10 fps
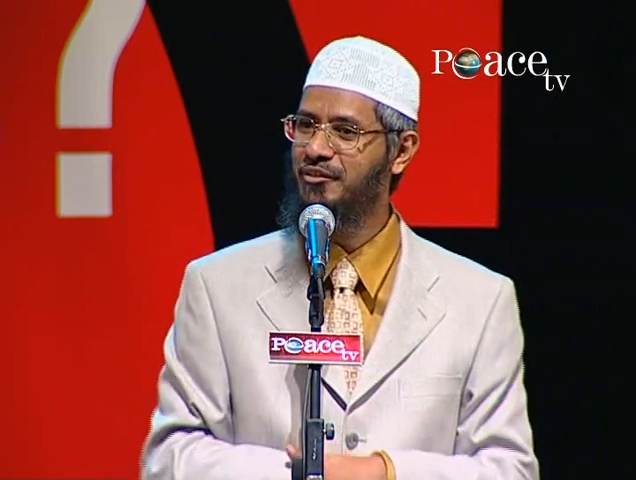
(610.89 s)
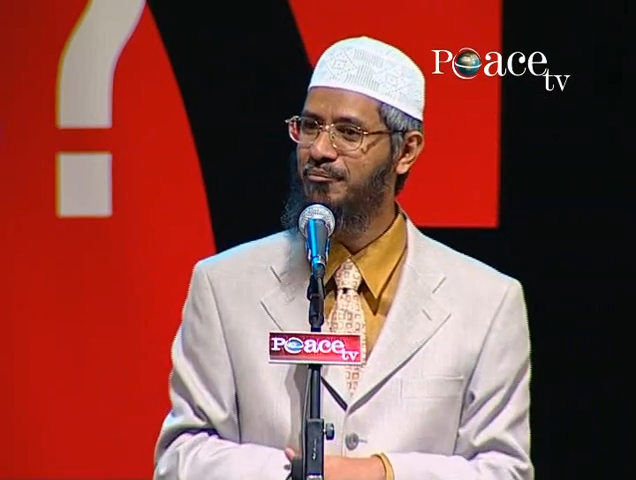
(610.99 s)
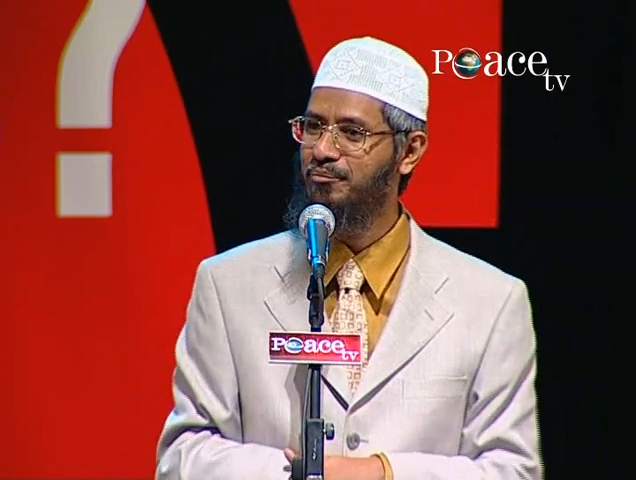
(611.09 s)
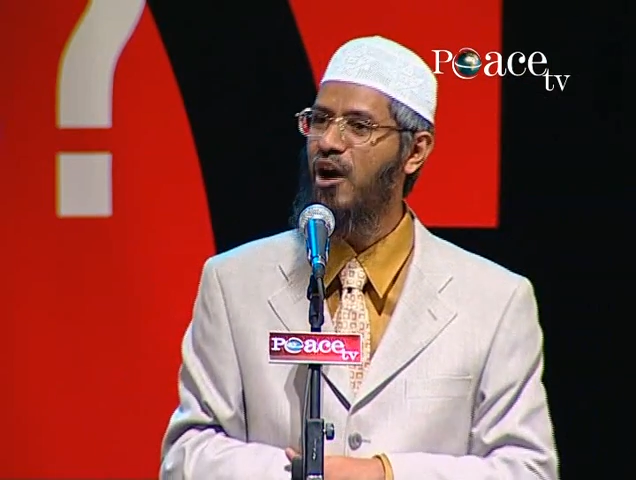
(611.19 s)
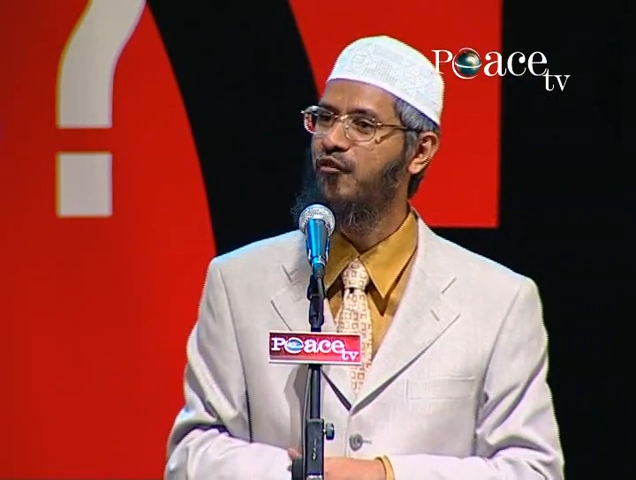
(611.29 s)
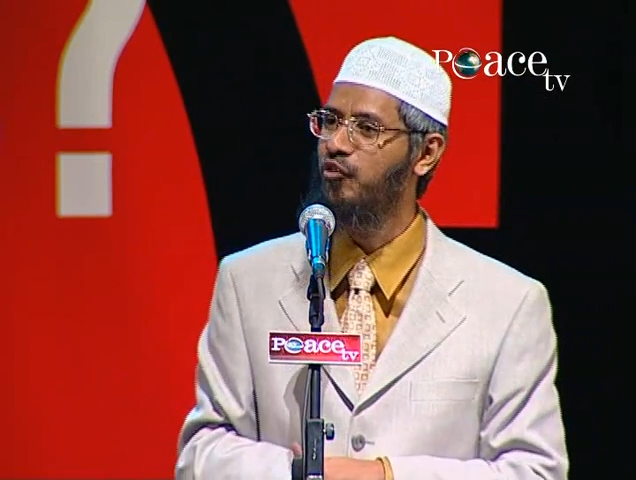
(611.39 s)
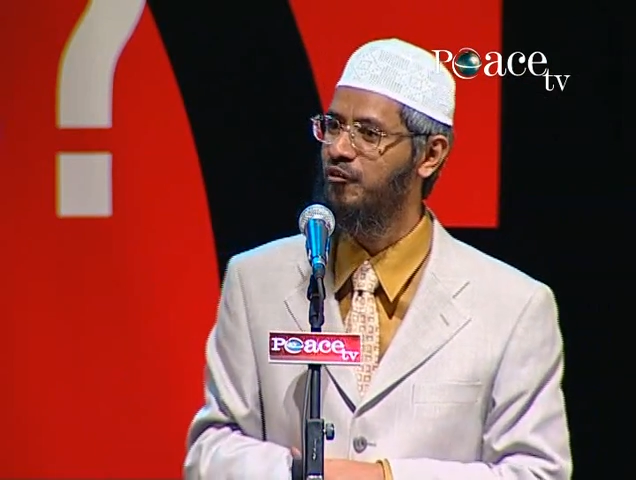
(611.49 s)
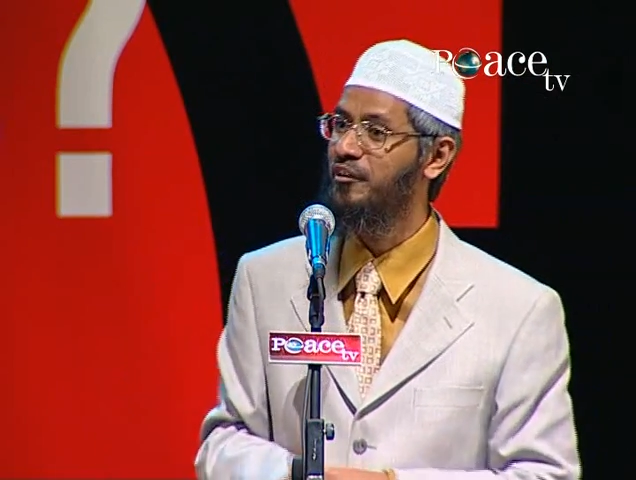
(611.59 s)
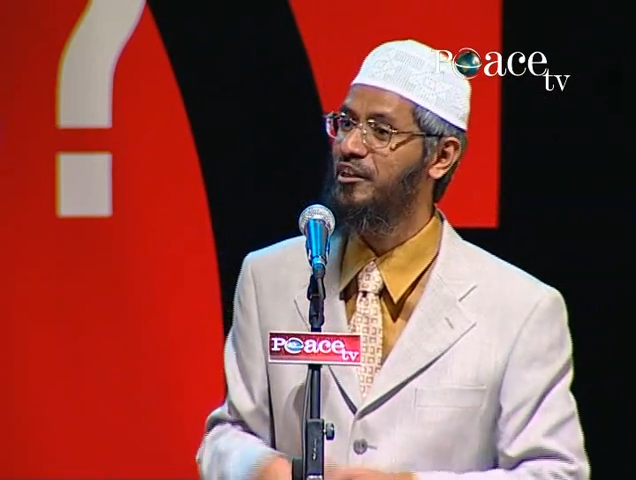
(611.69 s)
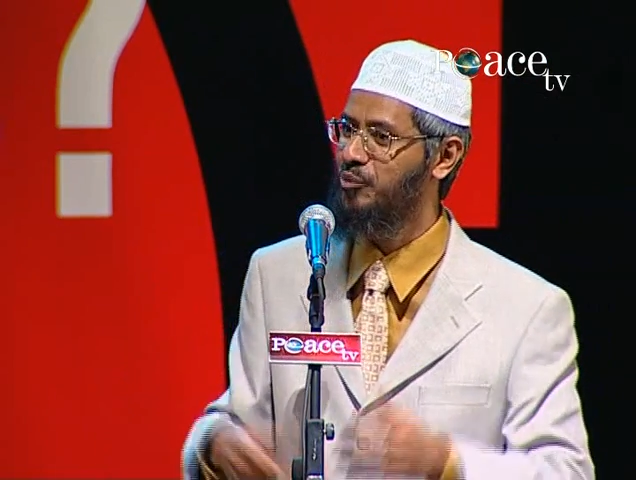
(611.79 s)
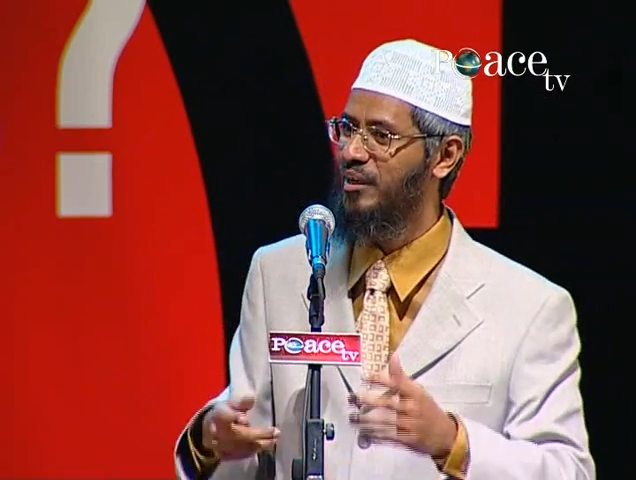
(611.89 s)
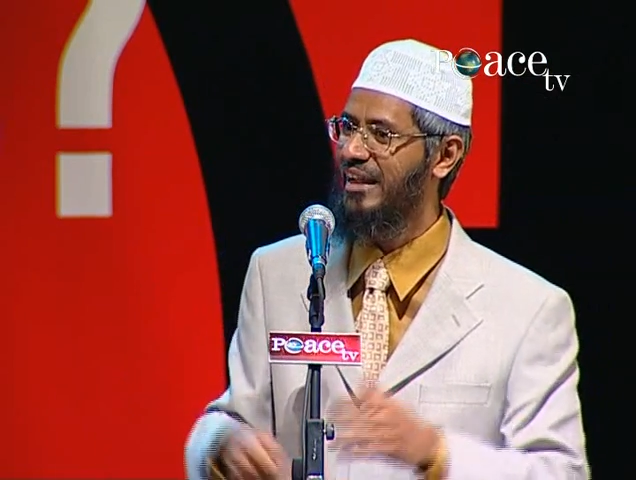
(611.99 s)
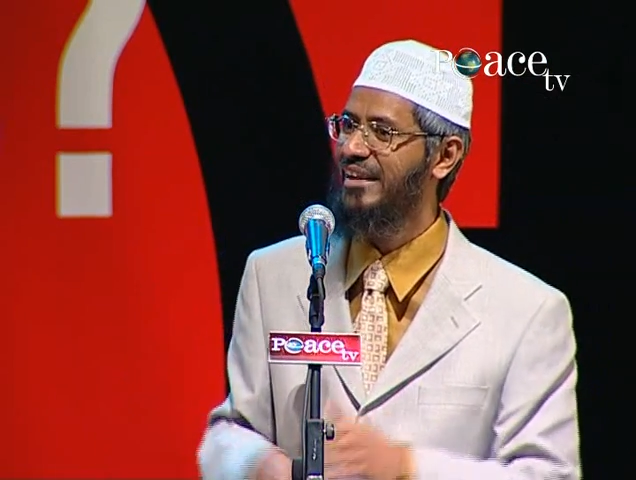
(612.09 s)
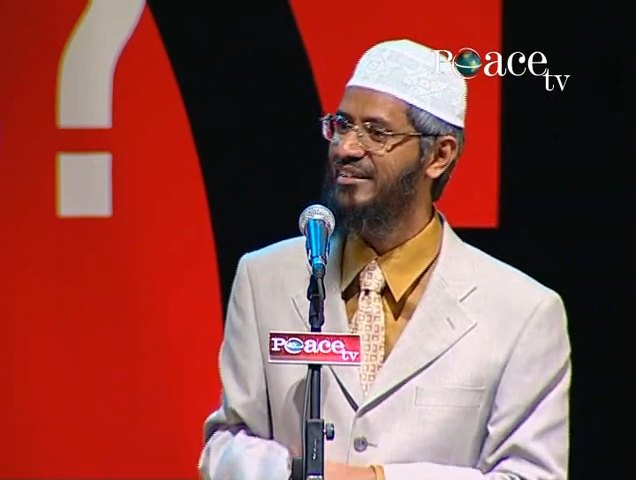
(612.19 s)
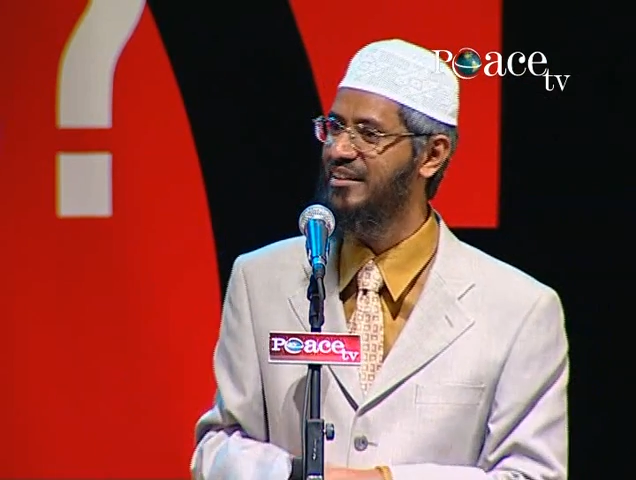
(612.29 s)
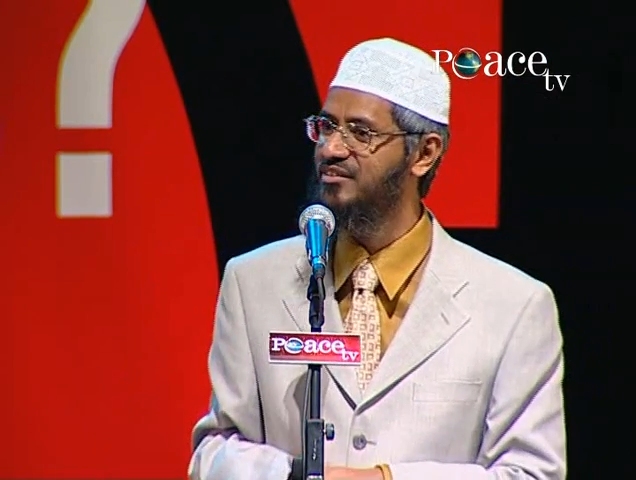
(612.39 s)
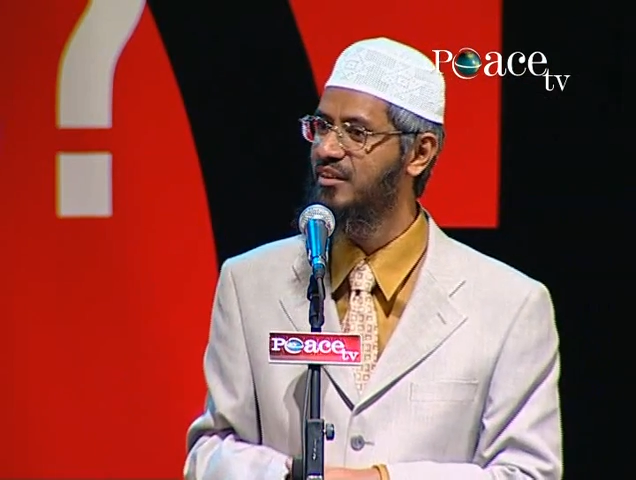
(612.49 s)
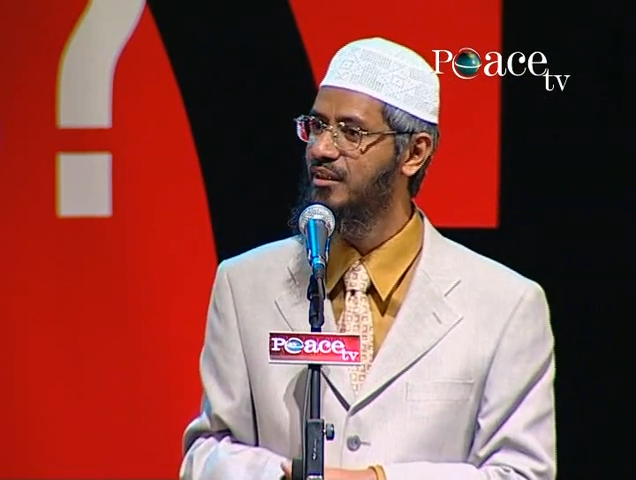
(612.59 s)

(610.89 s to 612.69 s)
powerful first world countries,